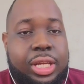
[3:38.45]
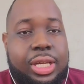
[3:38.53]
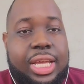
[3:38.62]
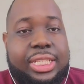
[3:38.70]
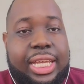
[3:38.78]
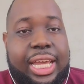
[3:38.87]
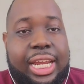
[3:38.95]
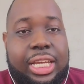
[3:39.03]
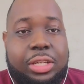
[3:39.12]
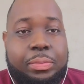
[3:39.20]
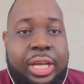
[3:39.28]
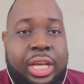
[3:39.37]
They say, hey,
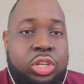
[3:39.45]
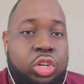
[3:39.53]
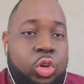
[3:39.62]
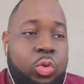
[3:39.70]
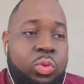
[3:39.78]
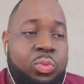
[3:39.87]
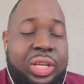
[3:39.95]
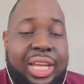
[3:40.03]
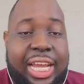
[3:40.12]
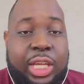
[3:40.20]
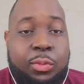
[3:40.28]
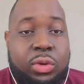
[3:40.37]
look, man, you know, we,
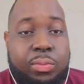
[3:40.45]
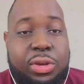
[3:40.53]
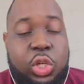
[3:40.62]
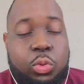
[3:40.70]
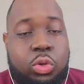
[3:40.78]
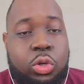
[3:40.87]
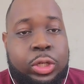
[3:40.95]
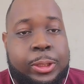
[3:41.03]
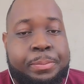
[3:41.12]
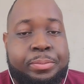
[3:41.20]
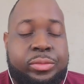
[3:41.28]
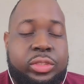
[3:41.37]
like you, want to bring you
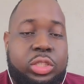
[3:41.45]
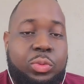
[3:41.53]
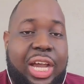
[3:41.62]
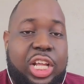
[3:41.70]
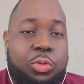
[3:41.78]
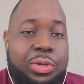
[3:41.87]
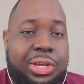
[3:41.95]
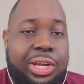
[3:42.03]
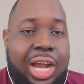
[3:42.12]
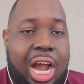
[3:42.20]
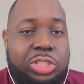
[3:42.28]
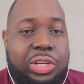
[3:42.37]
on. We got a three-year
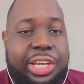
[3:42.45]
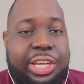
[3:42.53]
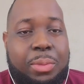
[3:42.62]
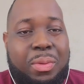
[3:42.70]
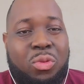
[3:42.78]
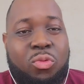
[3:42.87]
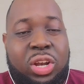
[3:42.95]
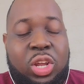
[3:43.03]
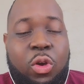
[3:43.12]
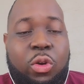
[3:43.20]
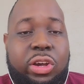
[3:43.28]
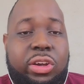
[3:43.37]
contract here, but we're really
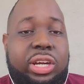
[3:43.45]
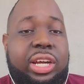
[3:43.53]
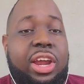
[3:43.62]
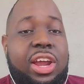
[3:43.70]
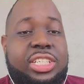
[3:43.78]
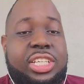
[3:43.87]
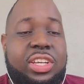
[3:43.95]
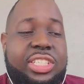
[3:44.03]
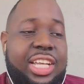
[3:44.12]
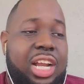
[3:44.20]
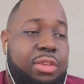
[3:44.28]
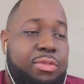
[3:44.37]
only going to guarantee your
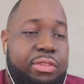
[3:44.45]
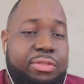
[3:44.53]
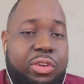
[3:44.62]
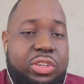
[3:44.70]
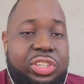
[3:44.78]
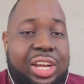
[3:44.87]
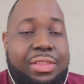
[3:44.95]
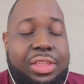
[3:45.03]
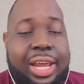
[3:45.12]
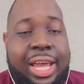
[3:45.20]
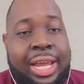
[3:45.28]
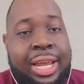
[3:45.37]
salary for the first year. After
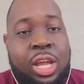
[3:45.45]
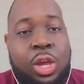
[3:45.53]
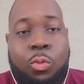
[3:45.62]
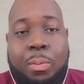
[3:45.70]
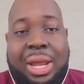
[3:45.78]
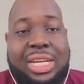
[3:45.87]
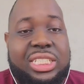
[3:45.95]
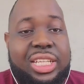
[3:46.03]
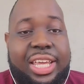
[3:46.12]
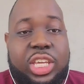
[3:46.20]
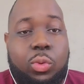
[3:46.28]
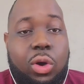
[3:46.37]
that, we may just
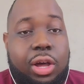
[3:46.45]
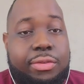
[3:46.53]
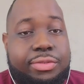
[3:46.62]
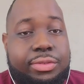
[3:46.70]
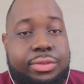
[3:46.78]
lay you off.